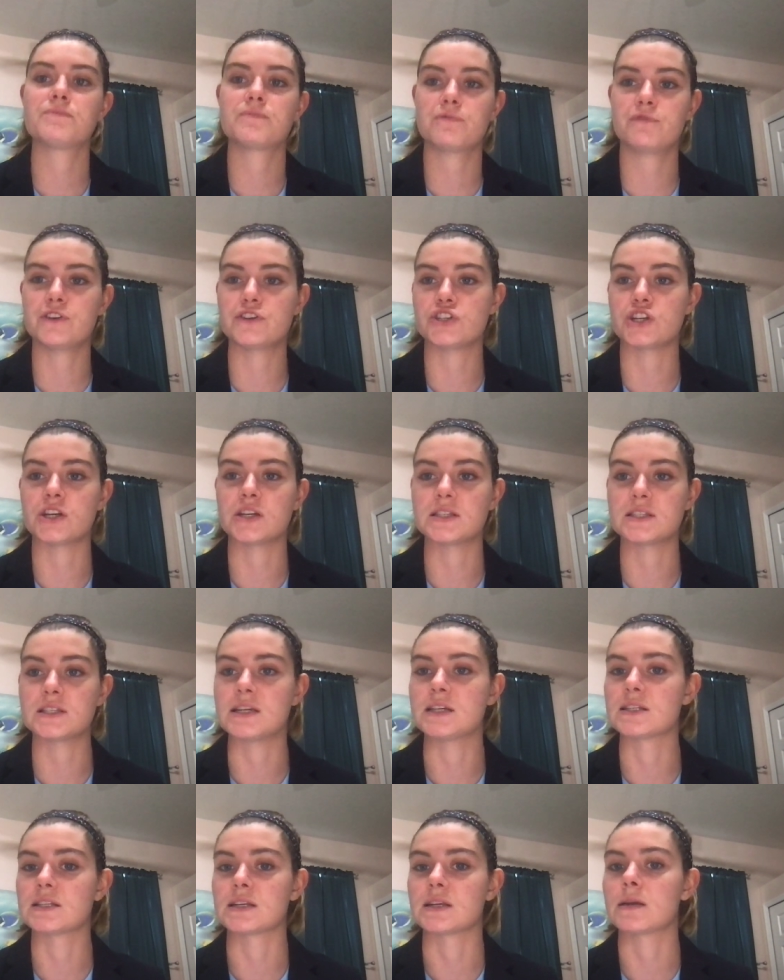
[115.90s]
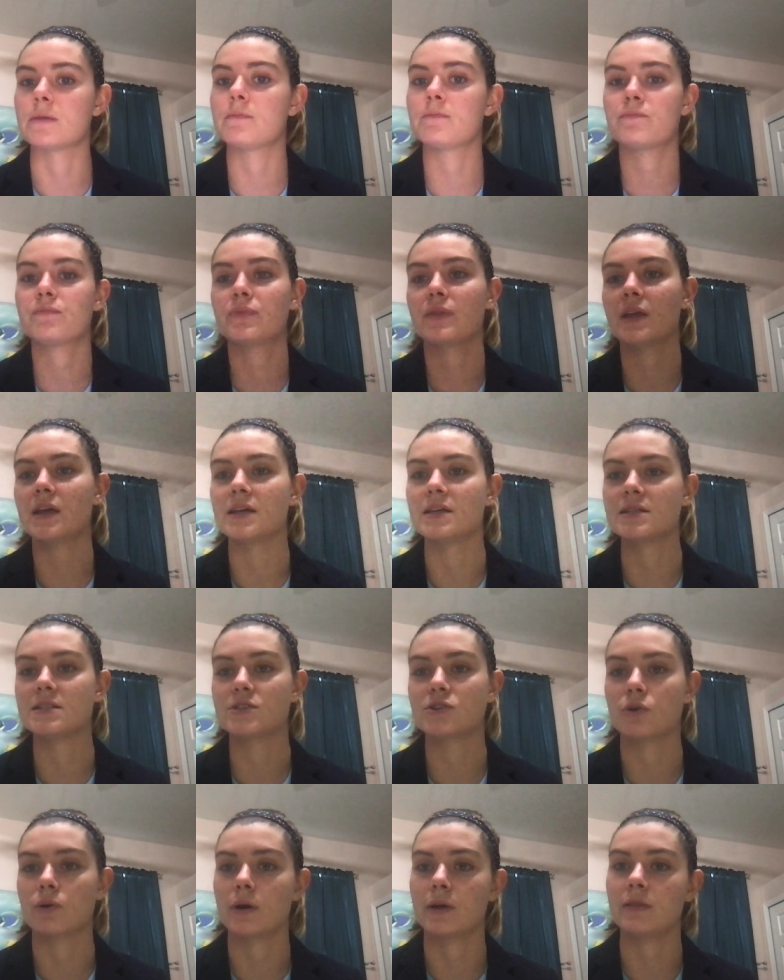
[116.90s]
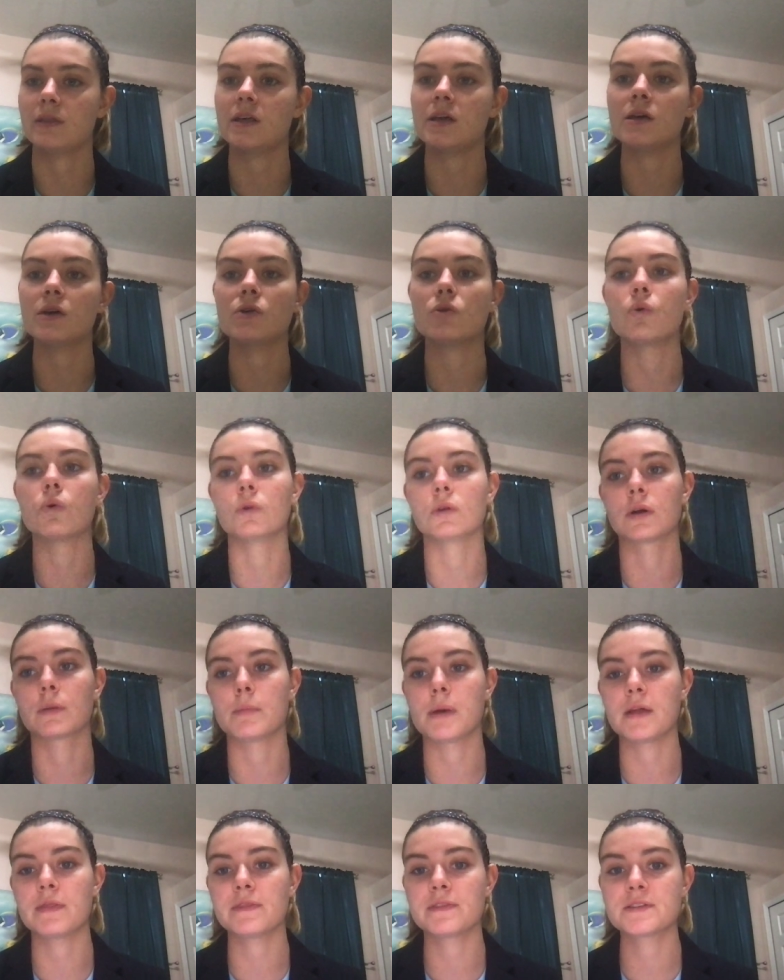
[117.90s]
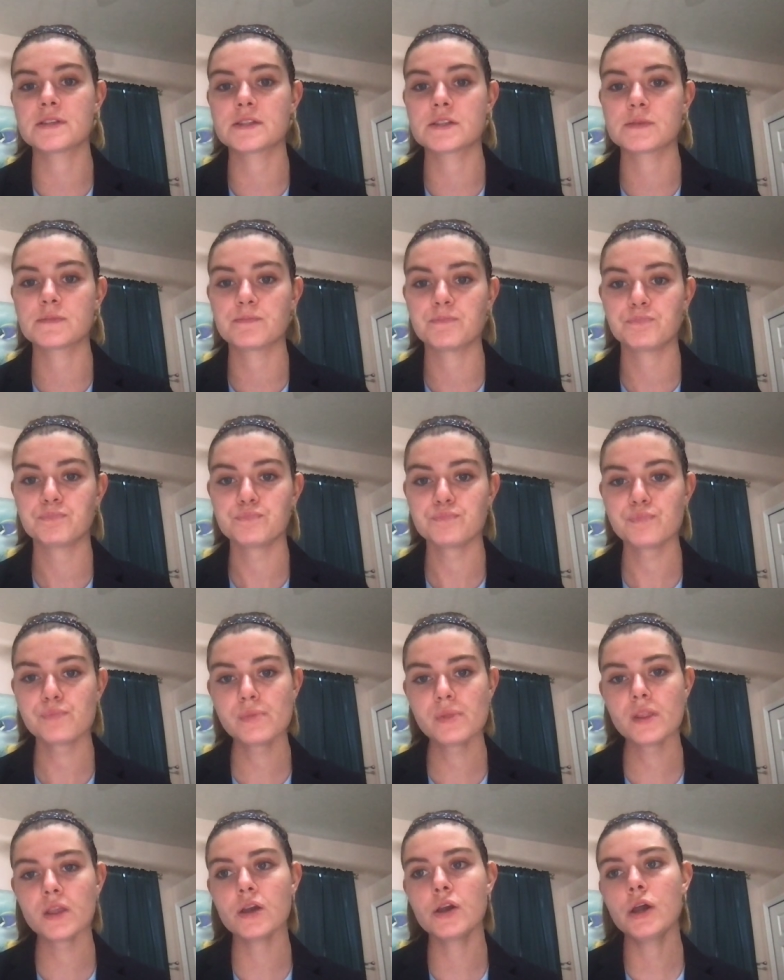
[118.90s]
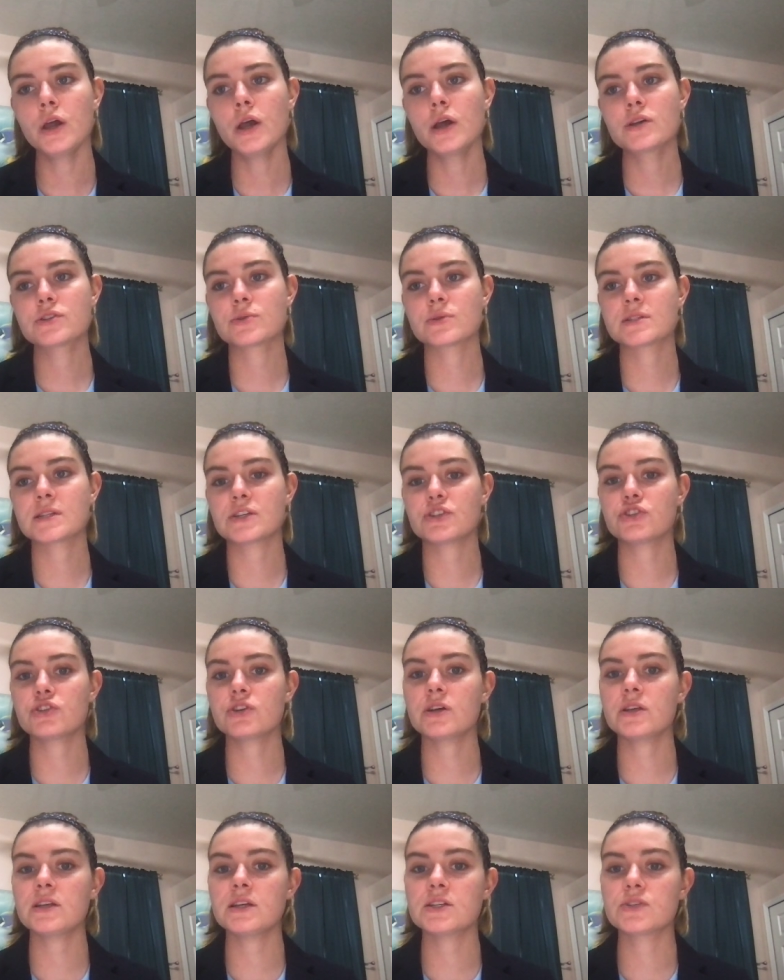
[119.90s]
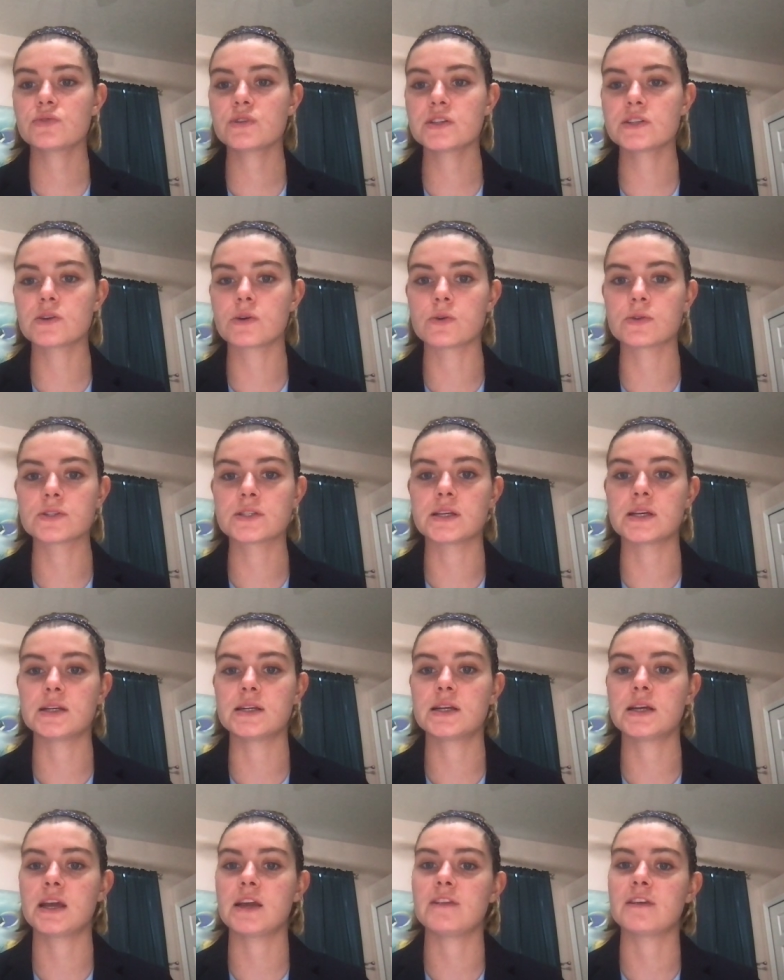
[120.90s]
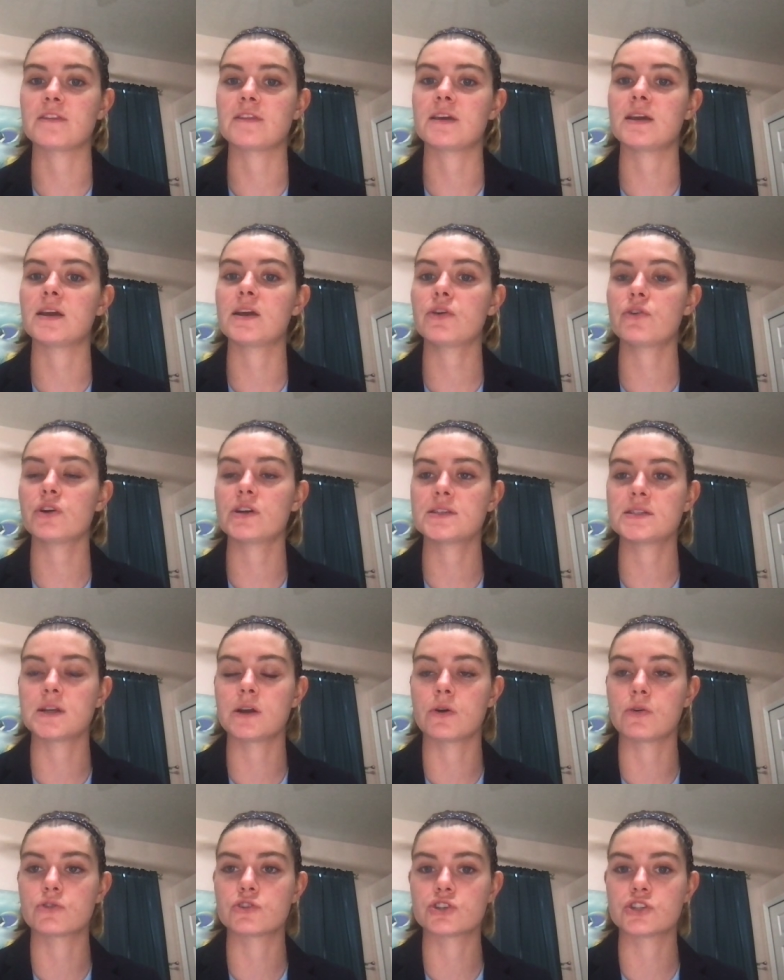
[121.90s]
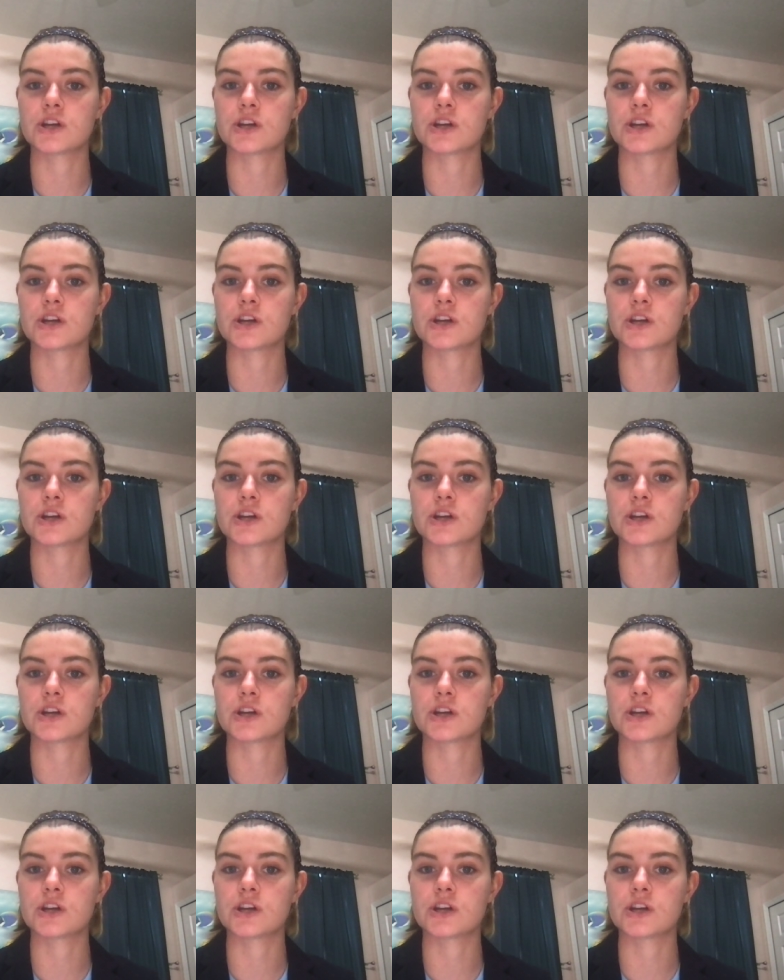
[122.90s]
fishing season is during the cooler months. So essentially, these results indicate that the increasing ocean